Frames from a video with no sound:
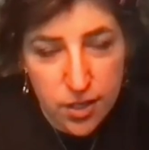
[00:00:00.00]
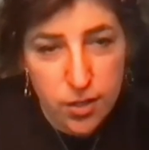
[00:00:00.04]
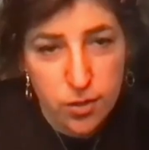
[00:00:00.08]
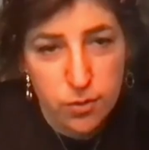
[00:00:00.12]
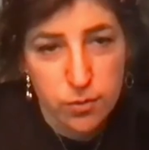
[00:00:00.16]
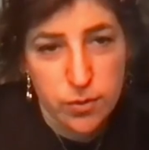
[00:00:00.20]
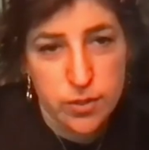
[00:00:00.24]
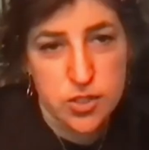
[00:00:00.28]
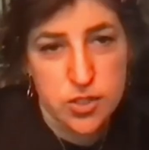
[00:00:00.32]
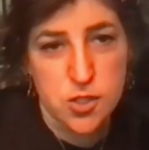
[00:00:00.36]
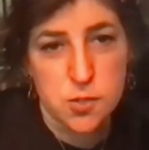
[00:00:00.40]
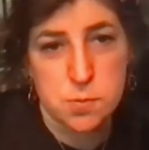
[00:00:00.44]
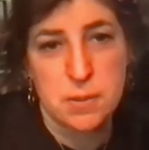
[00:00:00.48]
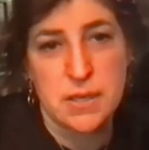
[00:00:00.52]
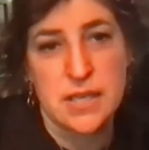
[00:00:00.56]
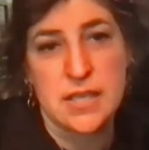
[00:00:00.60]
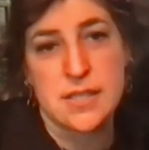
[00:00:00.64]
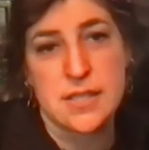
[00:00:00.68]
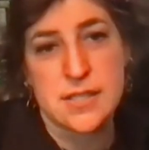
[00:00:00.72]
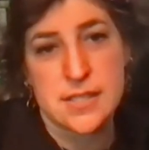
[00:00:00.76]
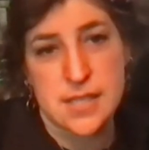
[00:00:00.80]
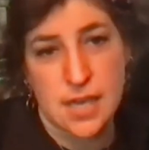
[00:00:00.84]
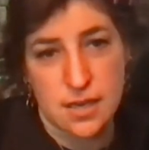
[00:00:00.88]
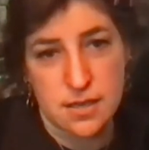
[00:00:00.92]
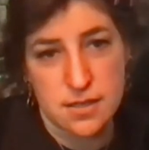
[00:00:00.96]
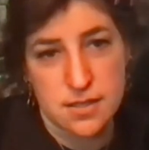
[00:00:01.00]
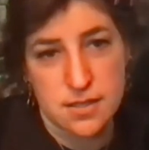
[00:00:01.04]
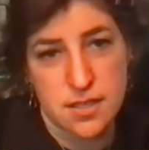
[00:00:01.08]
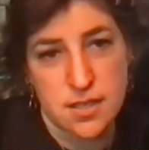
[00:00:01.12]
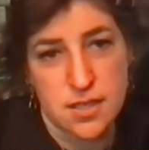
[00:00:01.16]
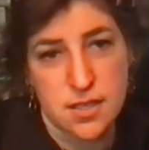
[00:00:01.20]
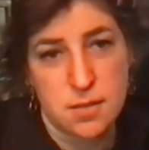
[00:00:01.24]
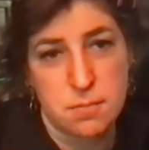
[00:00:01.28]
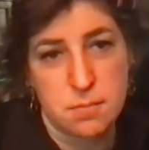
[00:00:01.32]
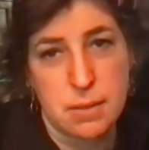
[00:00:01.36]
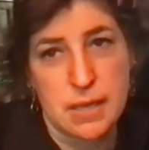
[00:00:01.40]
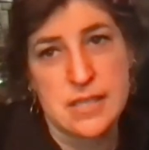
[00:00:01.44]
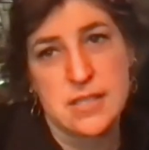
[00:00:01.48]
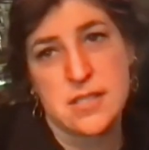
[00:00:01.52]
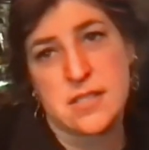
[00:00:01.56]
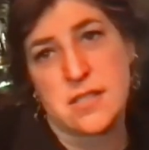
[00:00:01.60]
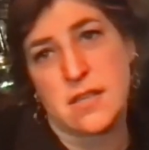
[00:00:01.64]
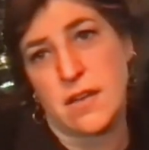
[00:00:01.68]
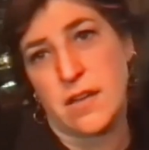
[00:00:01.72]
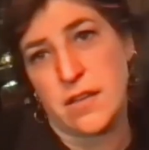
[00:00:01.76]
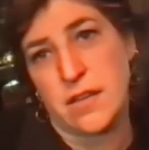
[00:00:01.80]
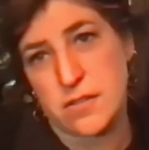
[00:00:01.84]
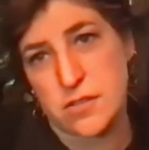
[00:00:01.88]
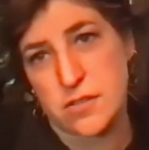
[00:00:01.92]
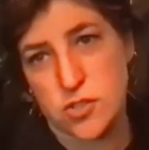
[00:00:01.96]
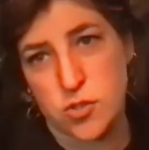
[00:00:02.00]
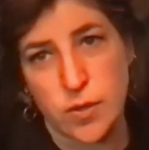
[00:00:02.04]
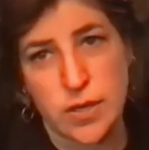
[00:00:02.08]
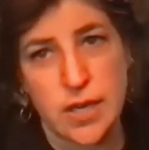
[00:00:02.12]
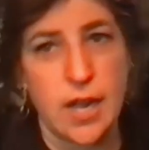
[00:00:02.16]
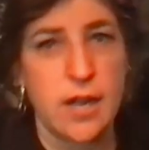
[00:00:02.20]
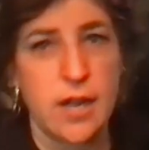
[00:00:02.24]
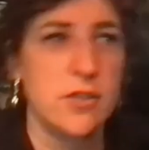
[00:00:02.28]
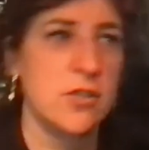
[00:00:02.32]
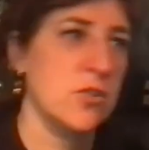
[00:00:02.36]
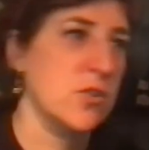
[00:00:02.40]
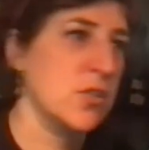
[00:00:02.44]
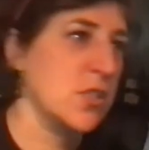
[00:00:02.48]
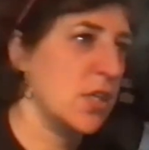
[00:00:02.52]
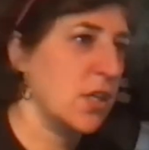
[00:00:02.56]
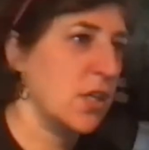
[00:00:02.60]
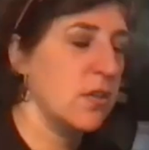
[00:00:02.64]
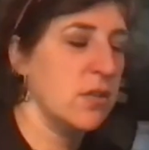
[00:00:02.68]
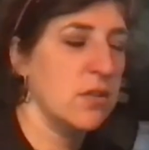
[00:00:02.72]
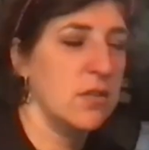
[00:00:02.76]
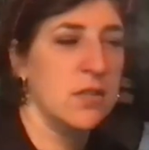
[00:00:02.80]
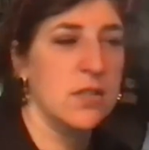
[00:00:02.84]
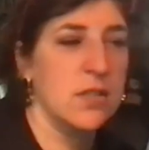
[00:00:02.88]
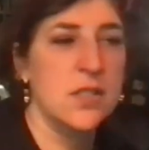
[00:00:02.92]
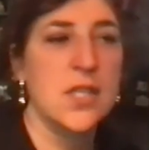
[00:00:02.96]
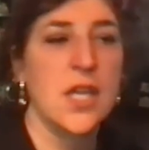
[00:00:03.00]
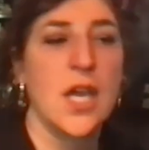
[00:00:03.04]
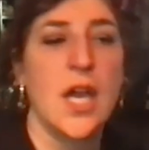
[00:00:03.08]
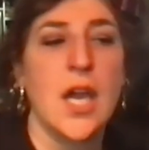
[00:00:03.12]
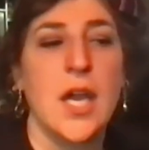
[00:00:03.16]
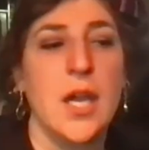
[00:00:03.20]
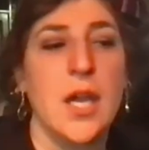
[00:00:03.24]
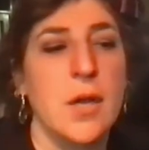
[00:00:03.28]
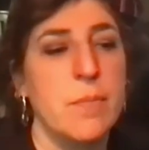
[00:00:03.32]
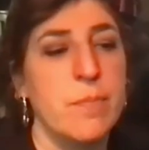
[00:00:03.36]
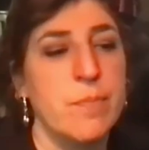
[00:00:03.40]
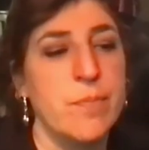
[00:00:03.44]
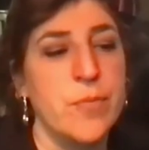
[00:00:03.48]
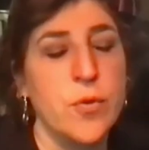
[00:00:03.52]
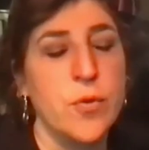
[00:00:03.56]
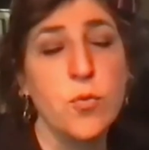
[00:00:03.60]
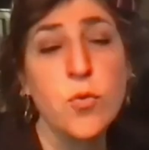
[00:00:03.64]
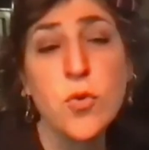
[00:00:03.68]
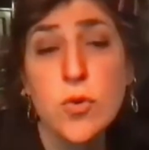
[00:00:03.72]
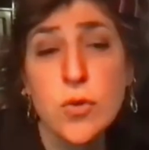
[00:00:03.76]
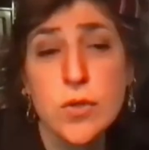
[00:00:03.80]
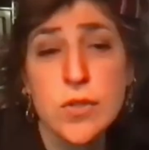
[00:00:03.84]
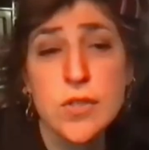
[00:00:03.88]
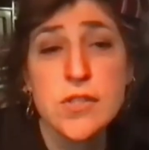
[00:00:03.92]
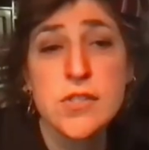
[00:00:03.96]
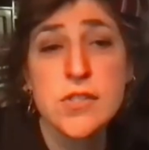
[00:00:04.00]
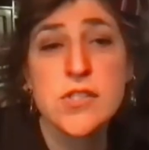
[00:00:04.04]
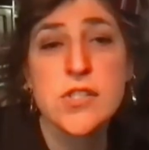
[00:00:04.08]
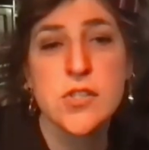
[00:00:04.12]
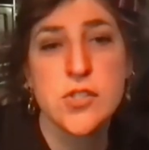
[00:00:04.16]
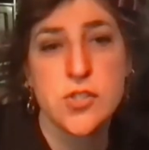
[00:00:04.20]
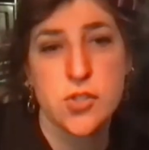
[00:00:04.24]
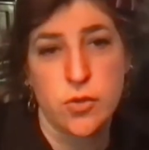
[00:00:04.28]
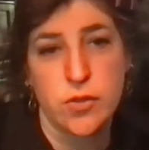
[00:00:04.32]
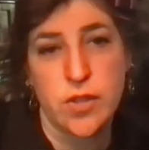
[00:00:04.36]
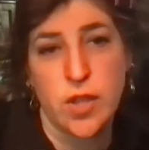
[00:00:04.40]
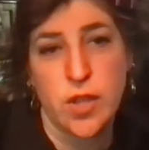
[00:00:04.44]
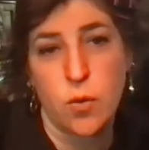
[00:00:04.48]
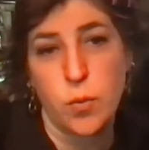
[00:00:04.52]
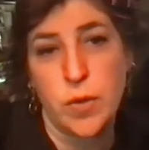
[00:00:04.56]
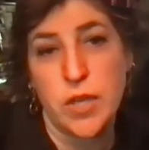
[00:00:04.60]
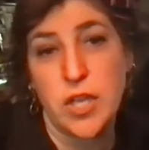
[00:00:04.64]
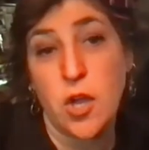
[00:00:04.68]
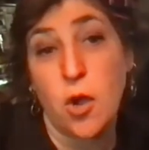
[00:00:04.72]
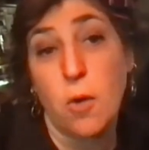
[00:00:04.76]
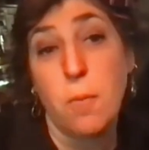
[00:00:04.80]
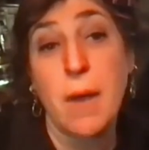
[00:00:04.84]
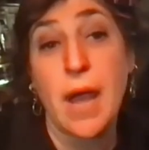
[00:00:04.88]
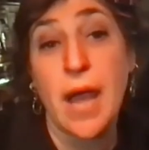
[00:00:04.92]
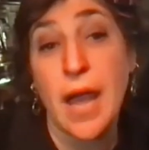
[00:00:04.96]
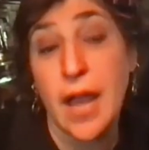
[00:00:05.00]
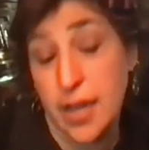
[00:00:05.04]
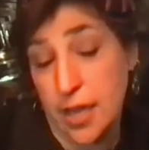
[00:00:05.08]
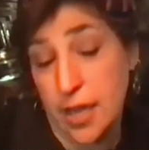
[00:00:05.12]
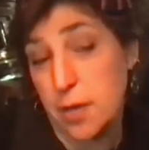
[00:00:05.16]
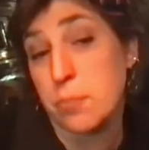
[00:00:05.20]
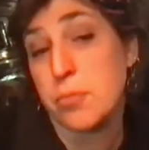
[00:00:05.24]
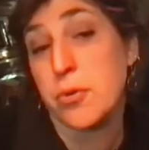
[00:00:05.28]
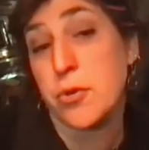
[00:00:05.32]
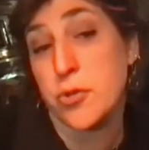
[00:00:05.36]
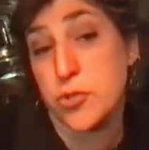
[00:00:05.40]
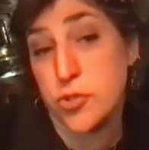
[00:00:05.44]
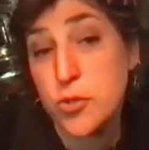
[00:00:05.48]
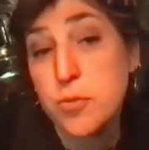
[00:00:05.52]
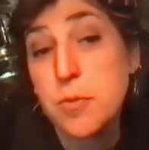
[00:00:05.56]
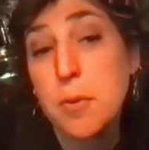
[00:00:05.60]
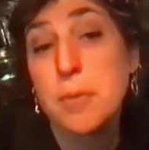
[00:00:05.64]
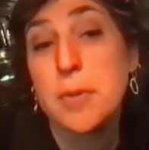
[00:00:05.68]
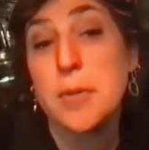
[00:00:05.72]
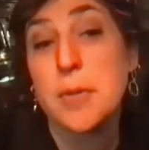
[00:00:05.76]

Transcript: which has been extended based on Screen Actors Guild rules. So then we go back and presumably